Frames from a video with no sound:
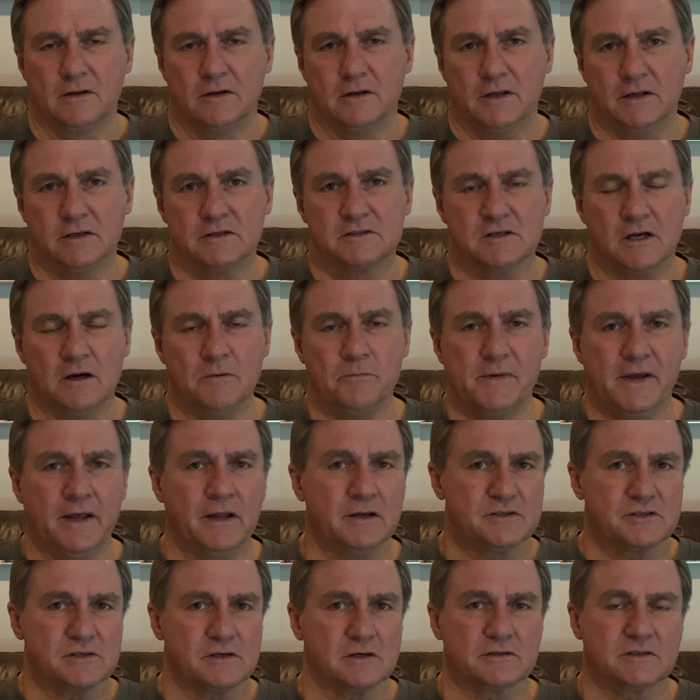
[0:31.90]
In some
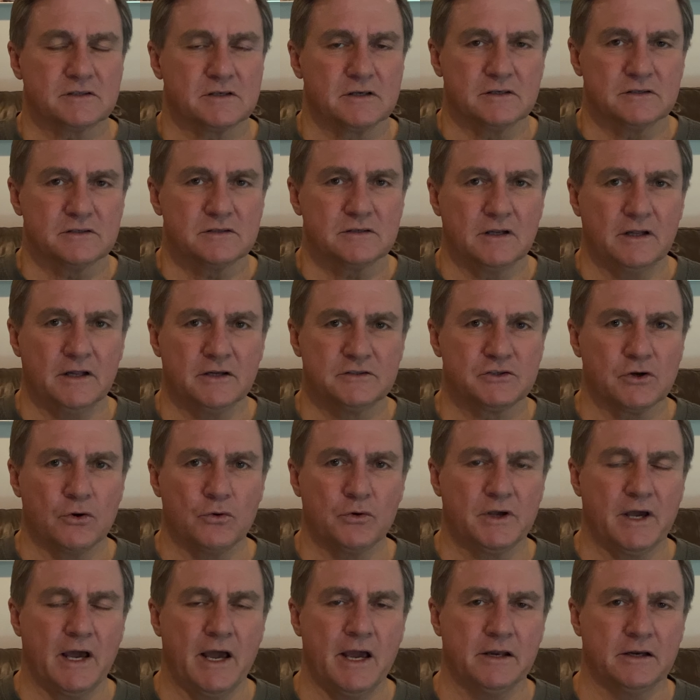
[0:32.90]
instances, it's
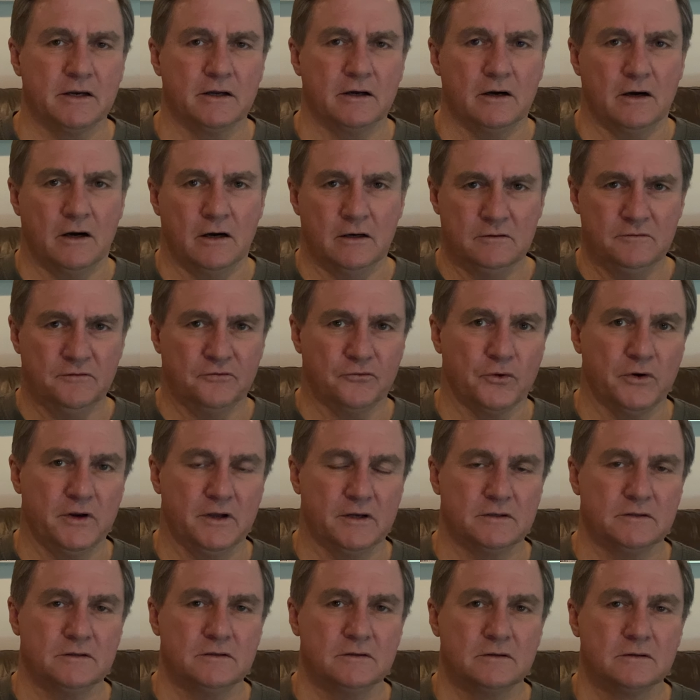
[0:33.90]
okay to
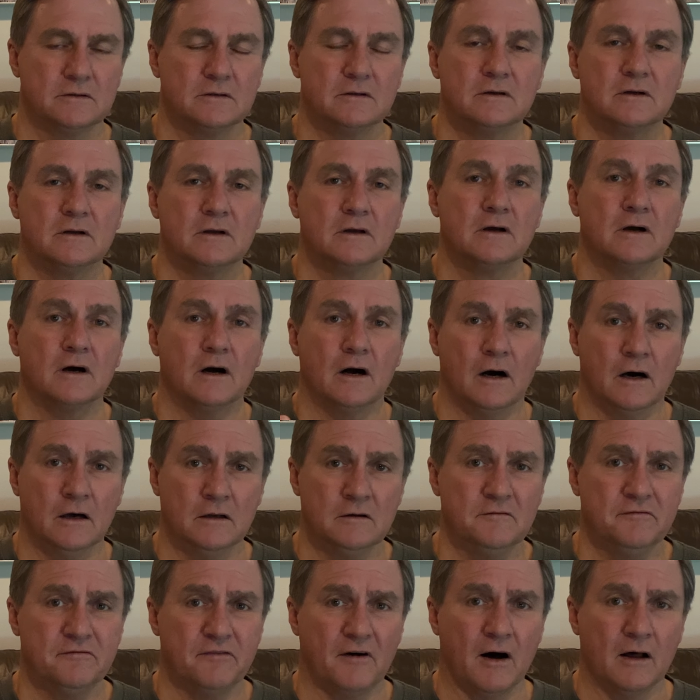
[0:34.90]
unfriend,
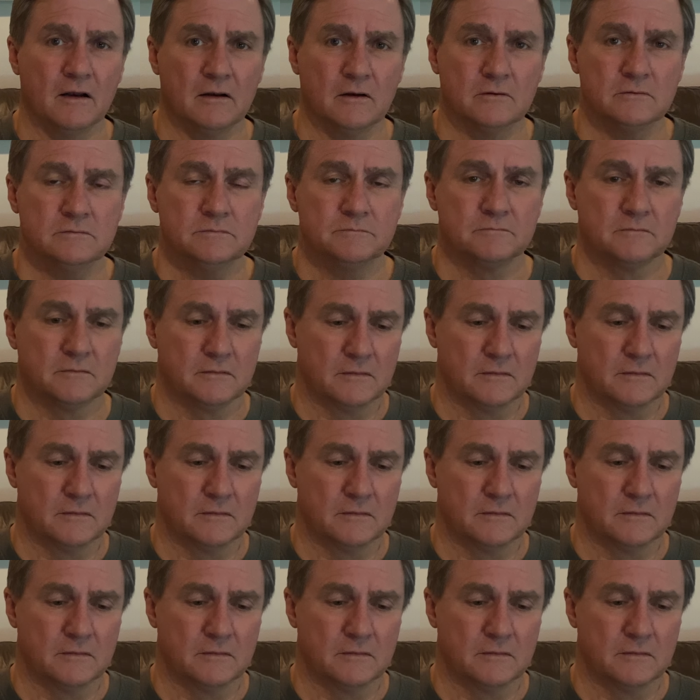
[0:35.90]
unfollow,